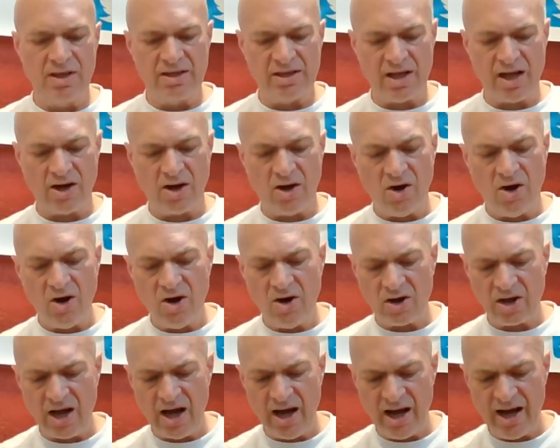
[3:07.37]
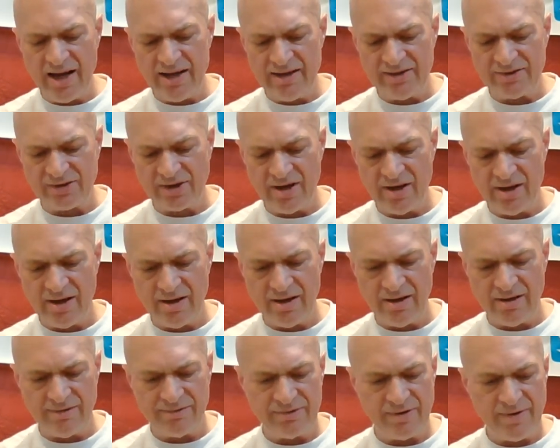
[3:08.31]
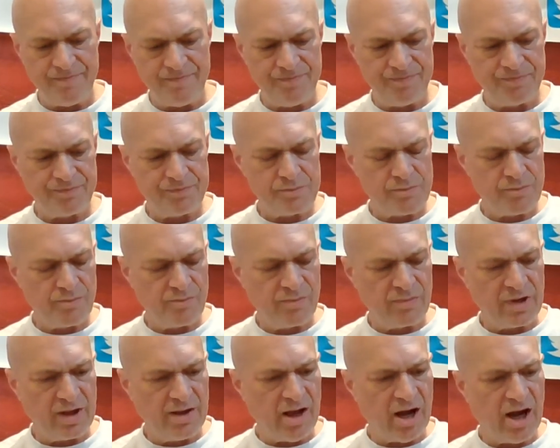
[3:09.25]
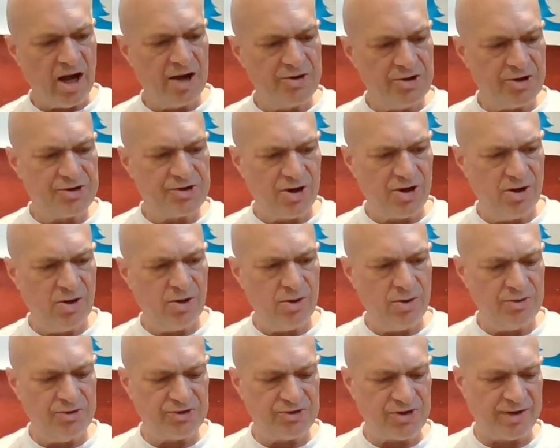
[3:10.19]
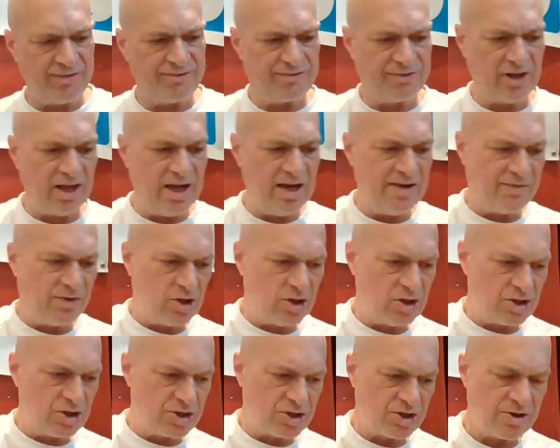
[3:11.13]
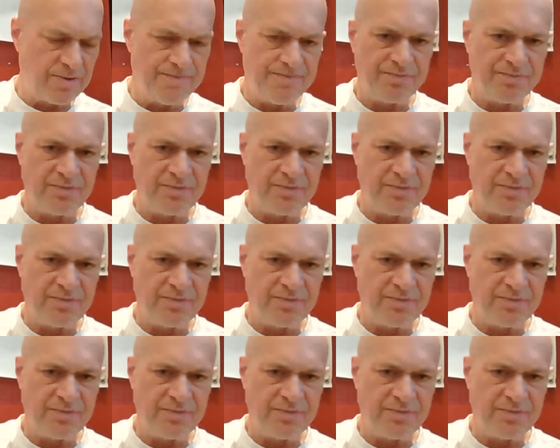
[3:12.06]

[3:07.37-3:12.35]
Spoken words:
Got all kinds of undertones and flavors.